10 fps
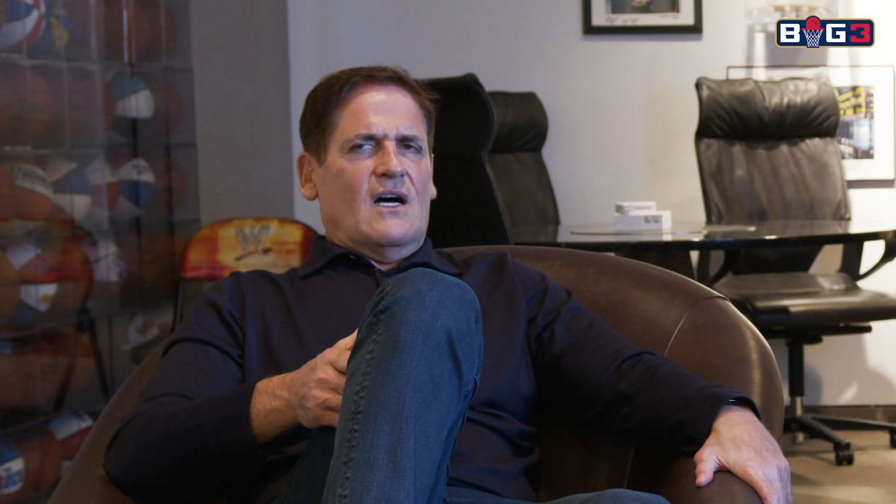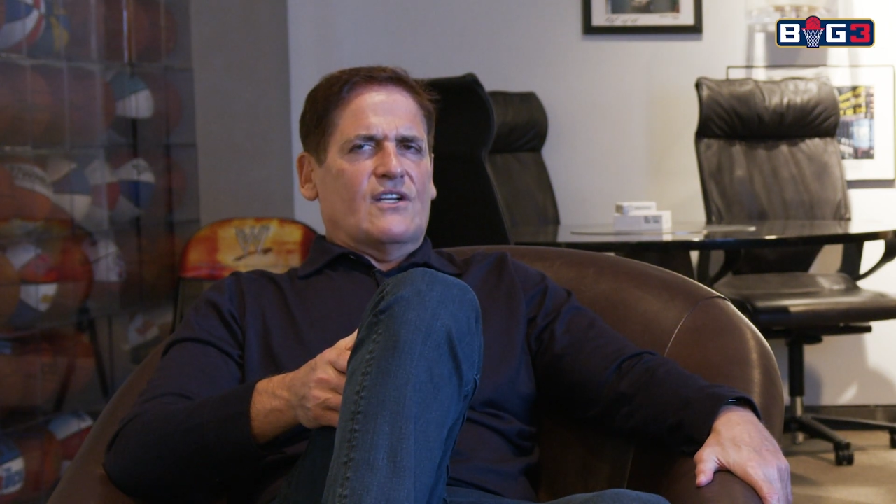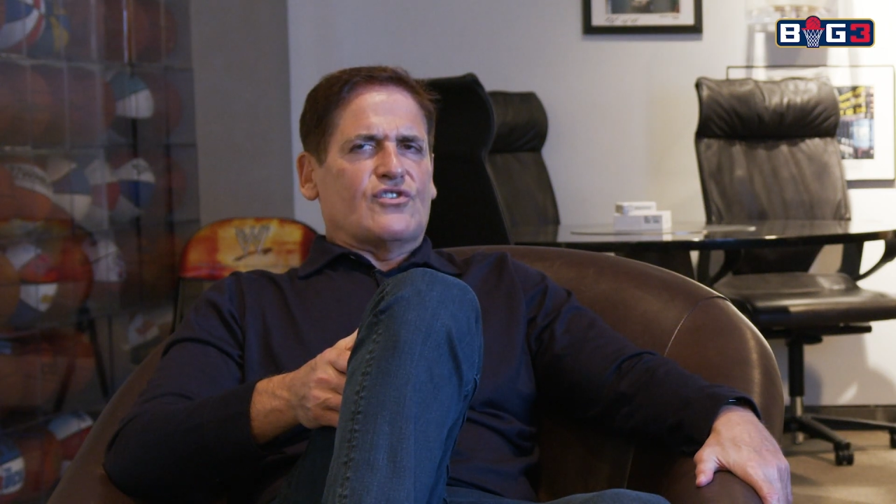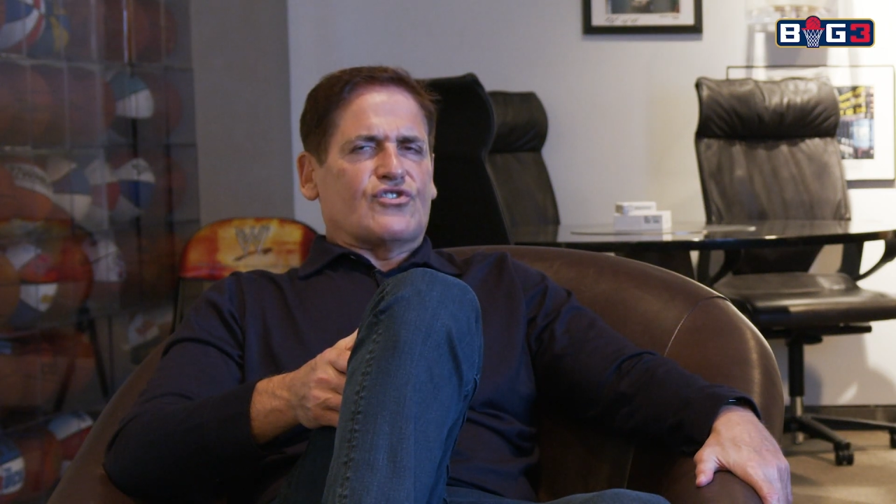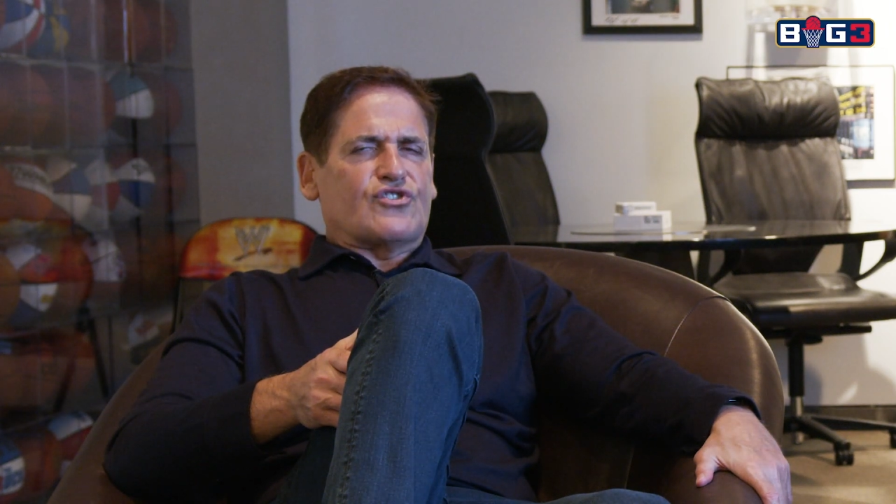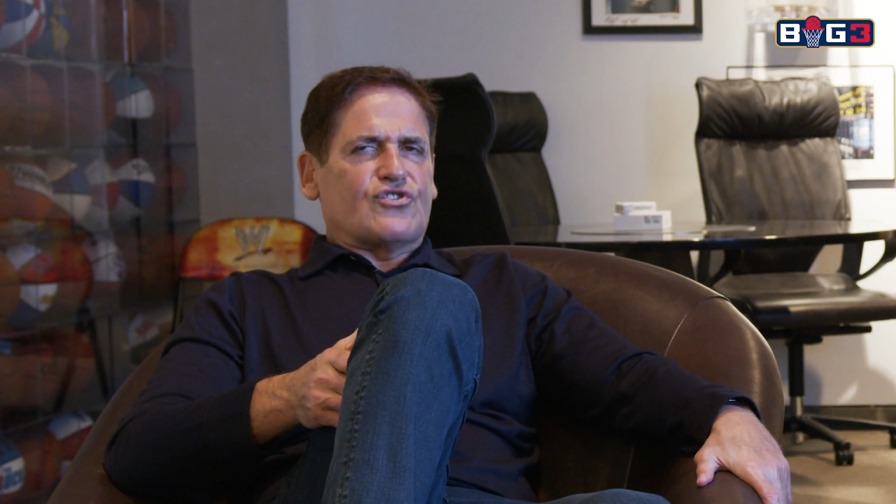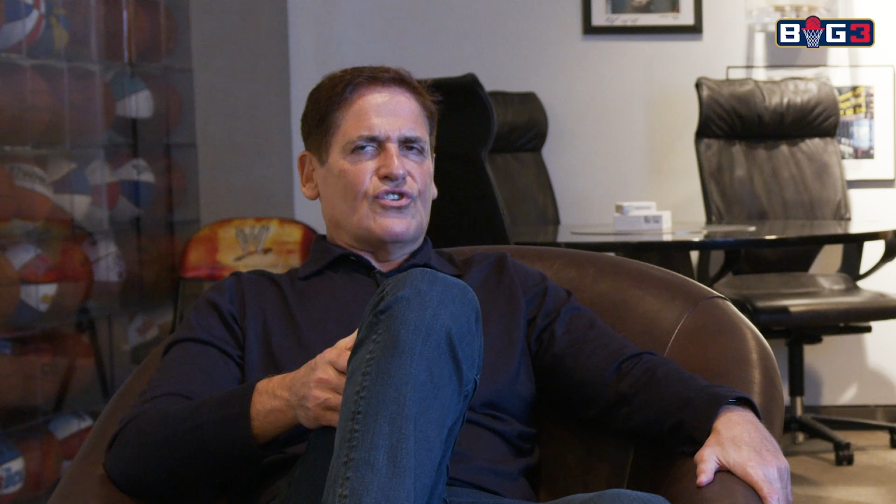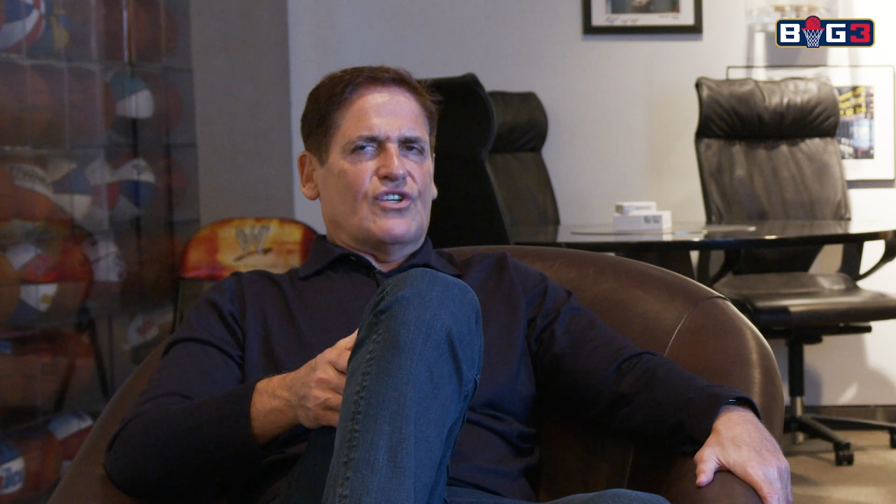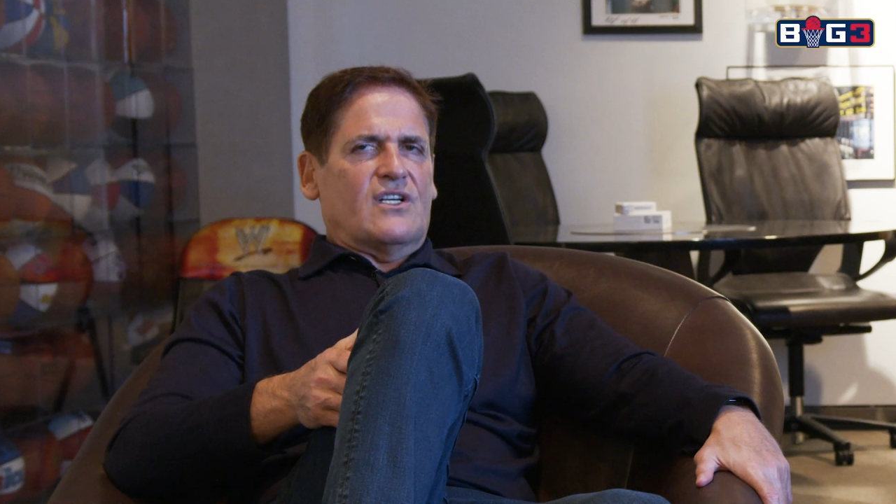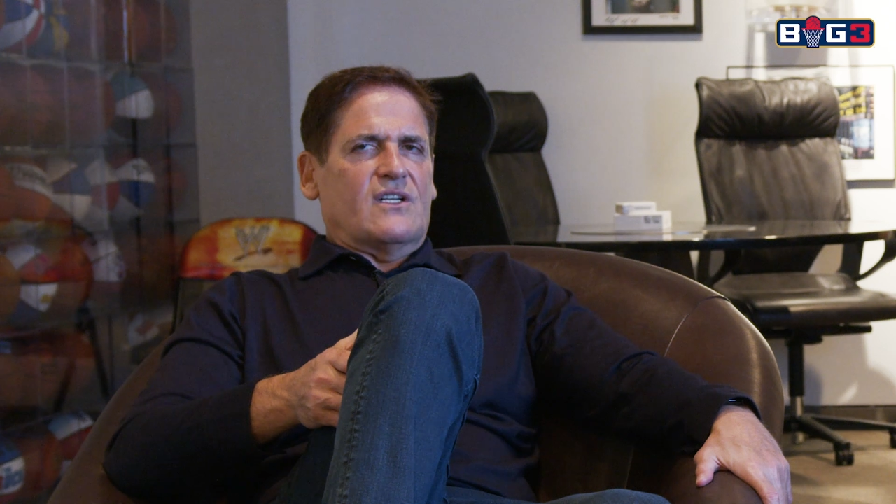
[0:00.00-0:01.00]

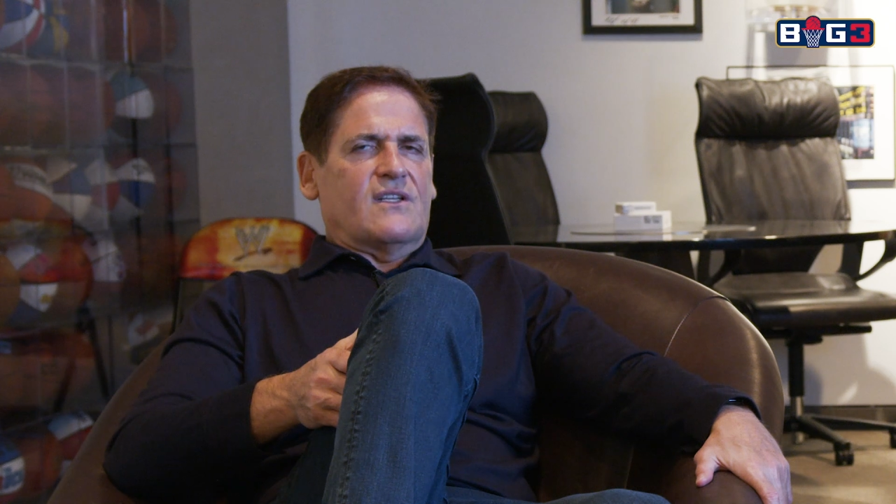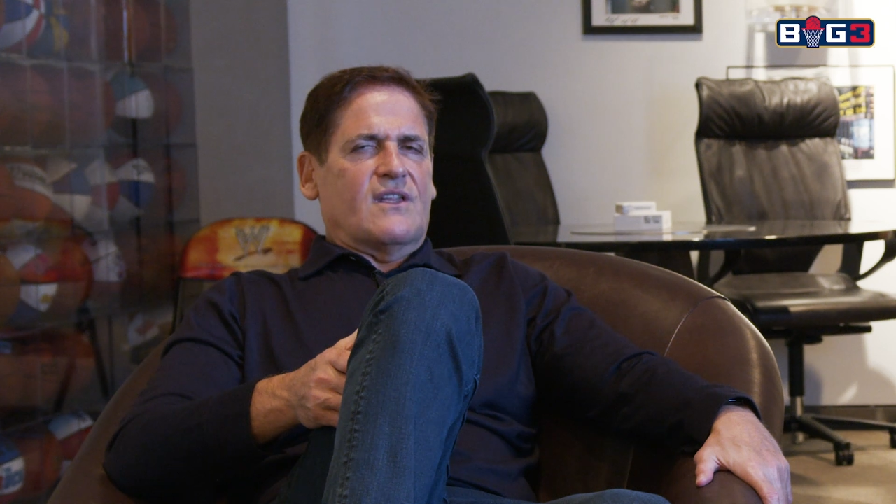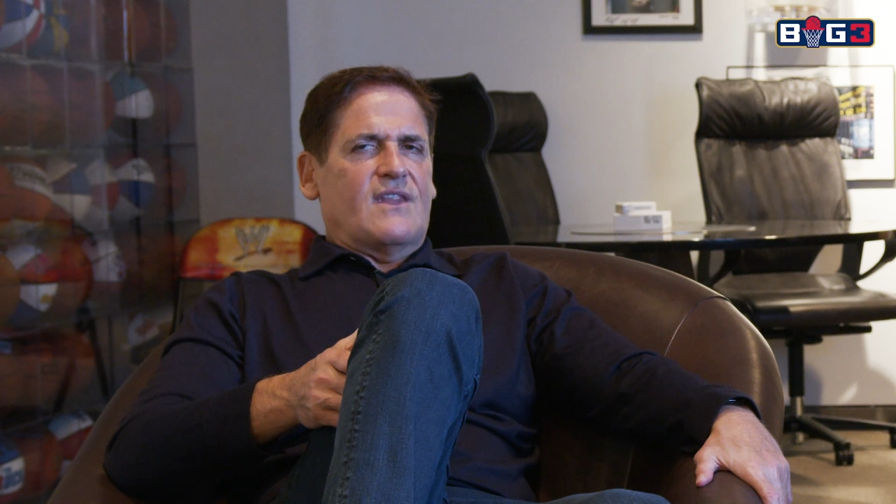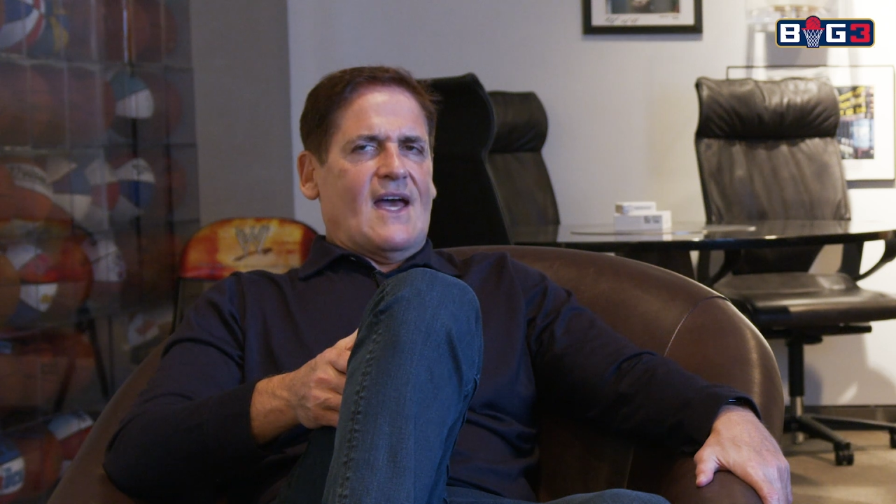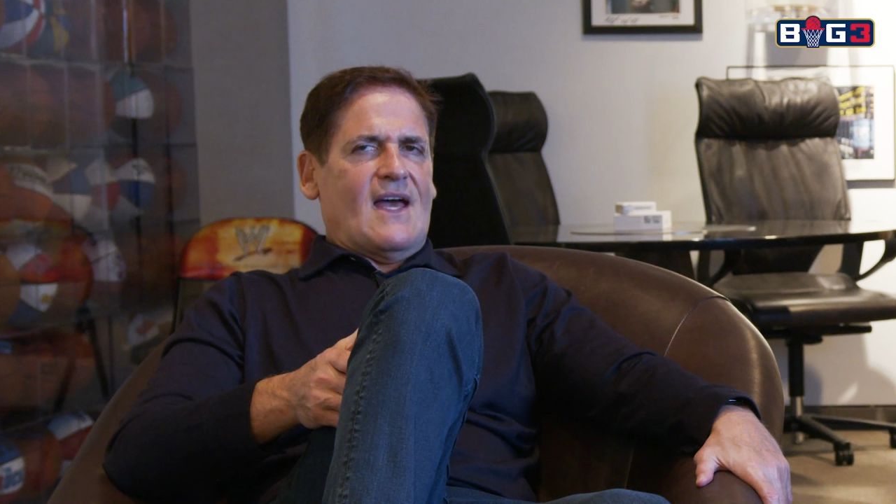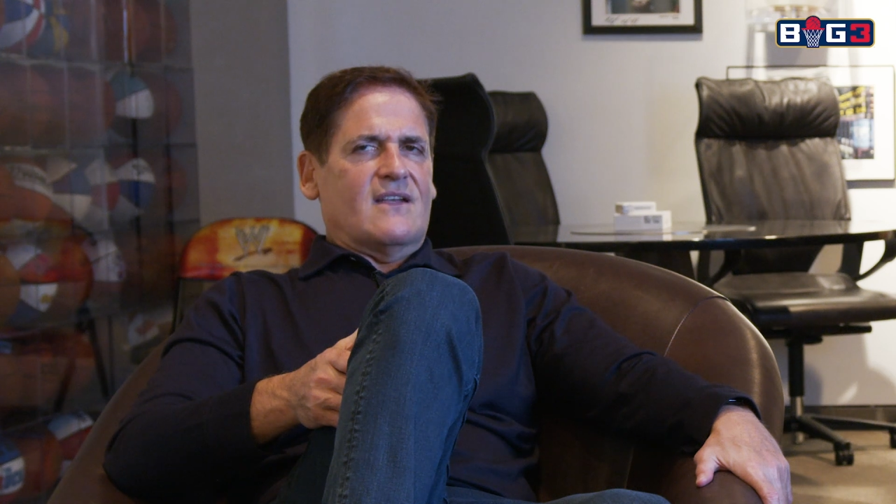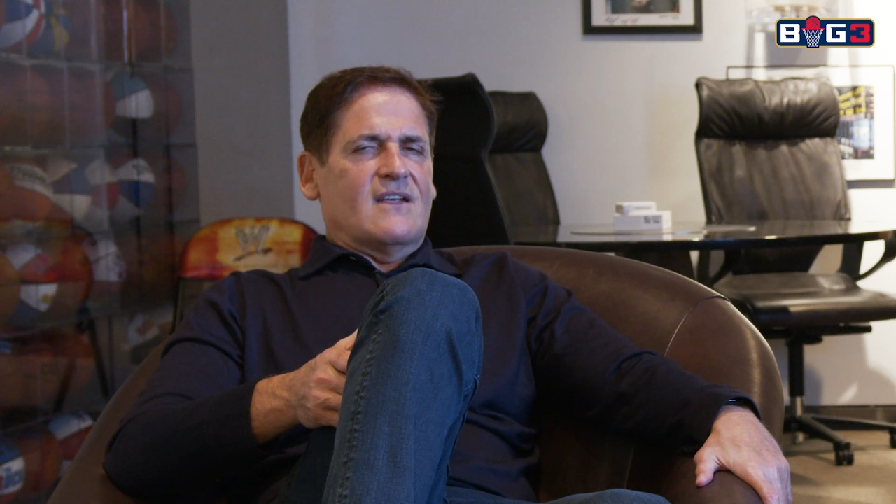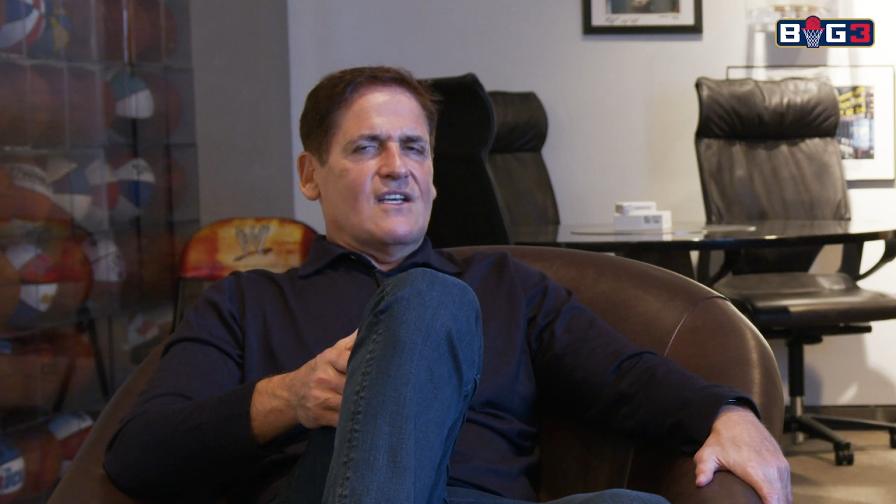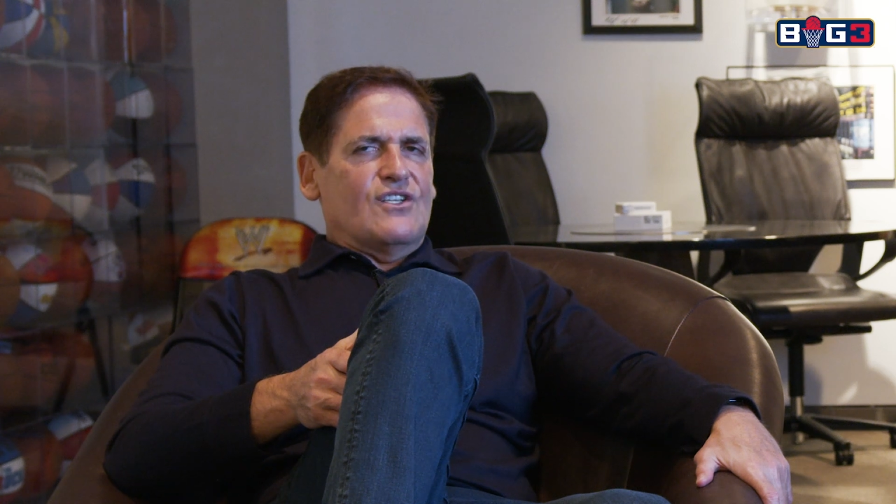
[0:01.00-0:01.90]
understood that